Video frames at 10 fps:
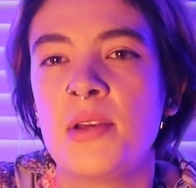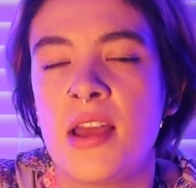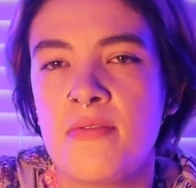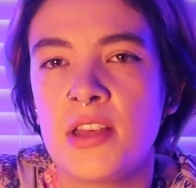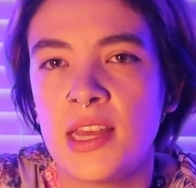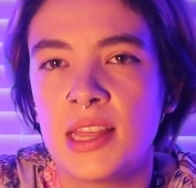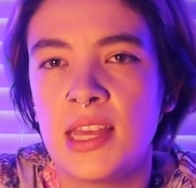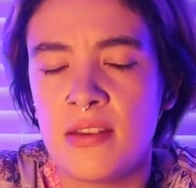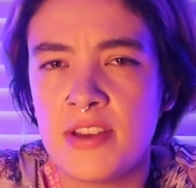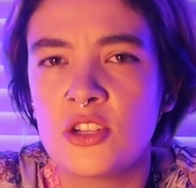but I feel like
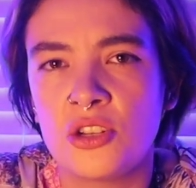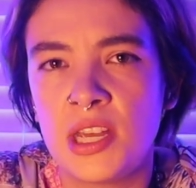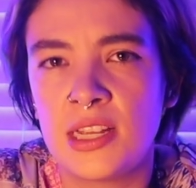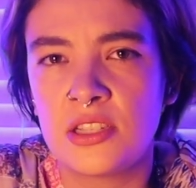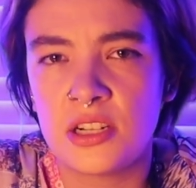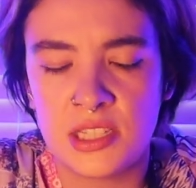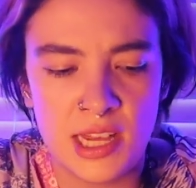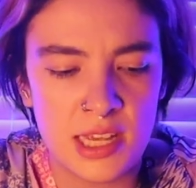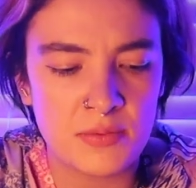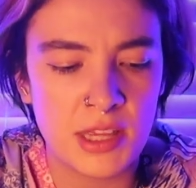the eventual answer is
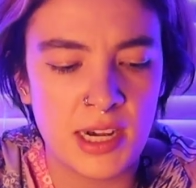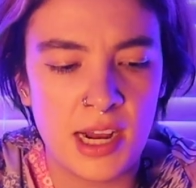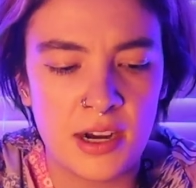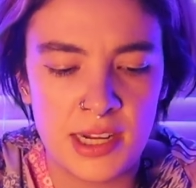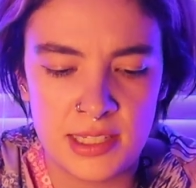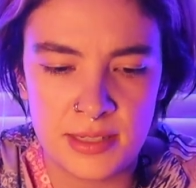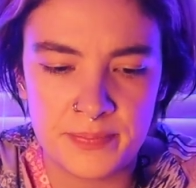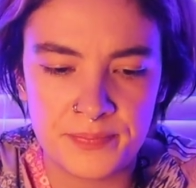yes with an Aries.